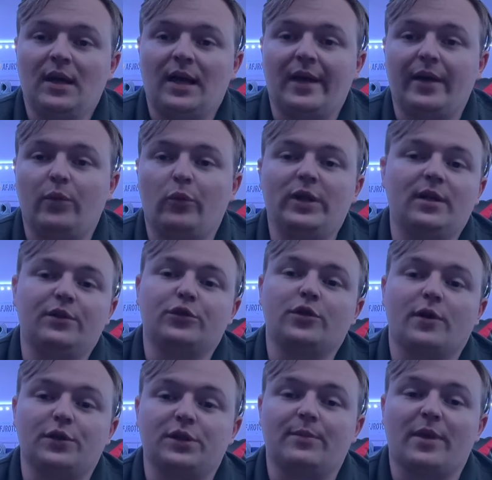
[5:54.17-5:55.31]
and we didn't
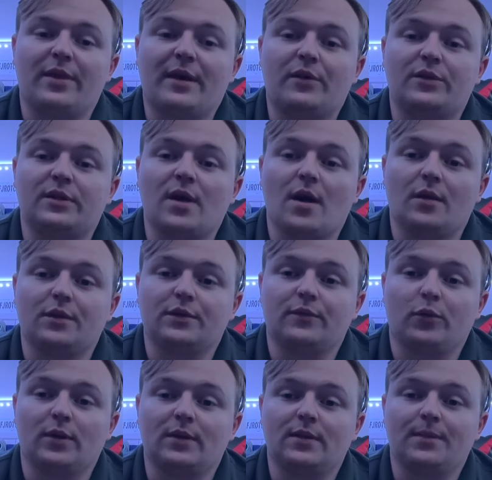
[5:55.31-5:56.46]
charge him $1,000
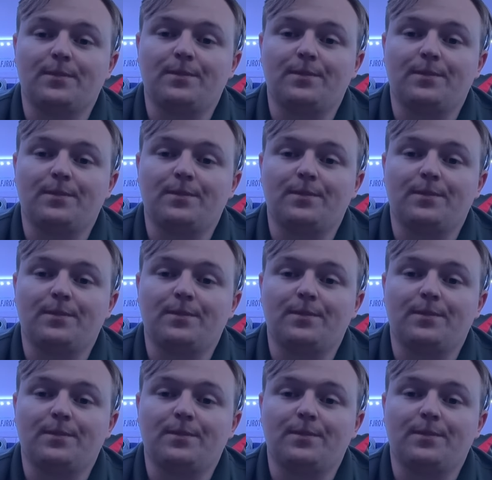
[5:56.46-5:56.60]
for it.